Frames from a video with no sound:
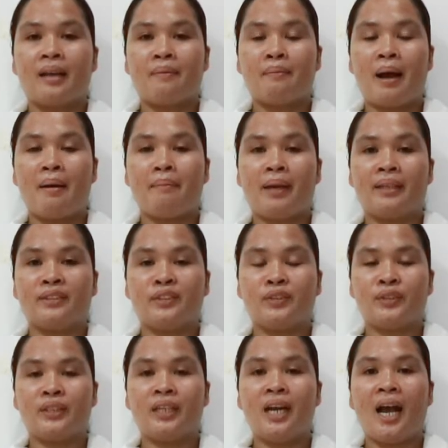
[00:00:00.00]
Ma'am and
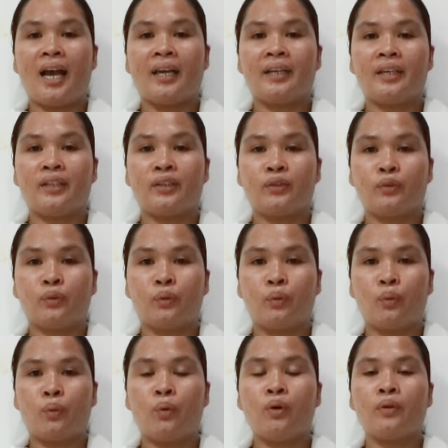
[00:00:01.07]
sir, I can
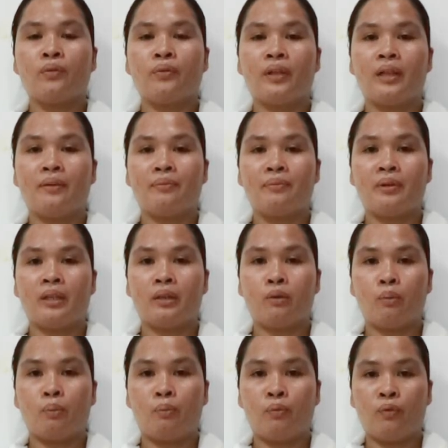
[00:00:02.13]
cook
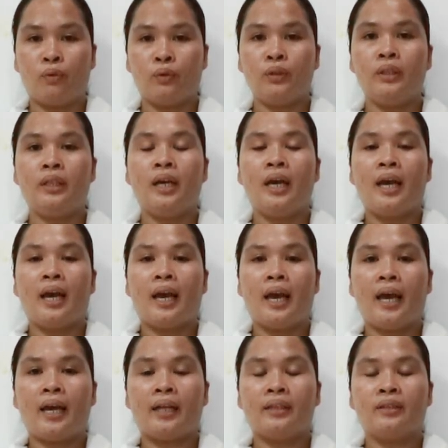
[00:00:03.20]
Filipino food,
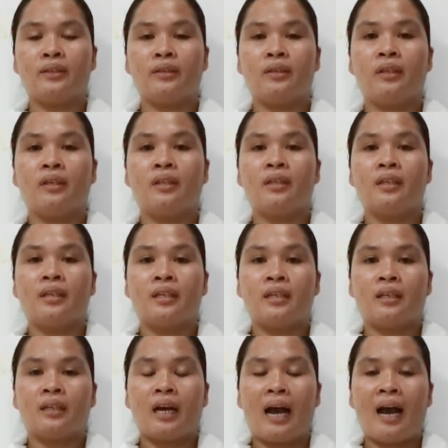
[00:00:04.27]
and
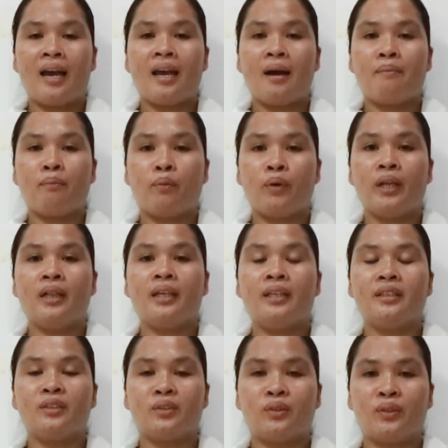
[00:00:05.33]
I am
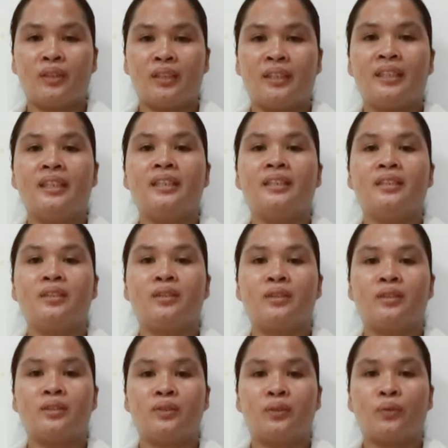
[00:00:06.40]
willing to
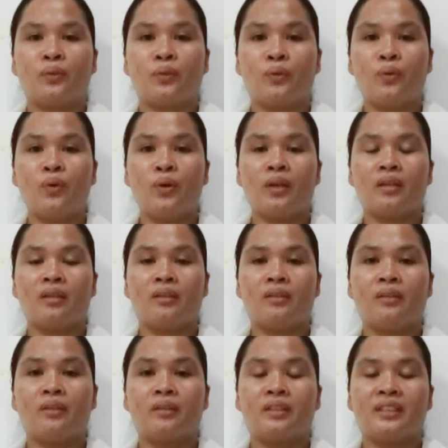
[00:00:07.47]
learn to cook
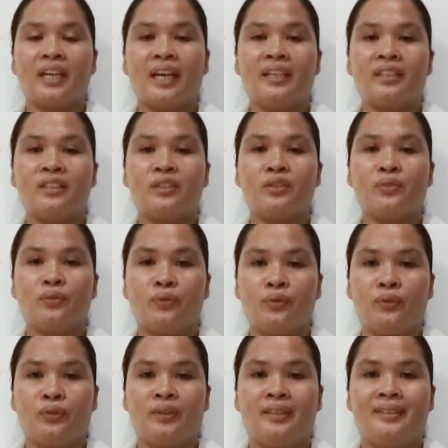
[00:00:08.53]
Chinese
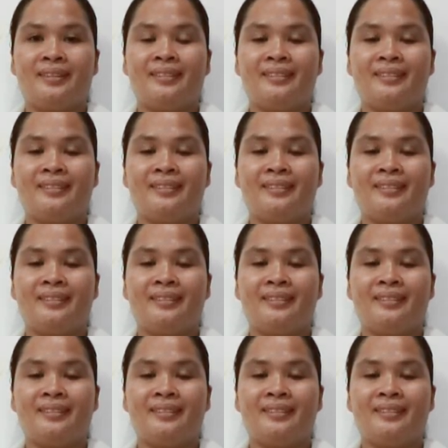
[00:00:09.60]
food.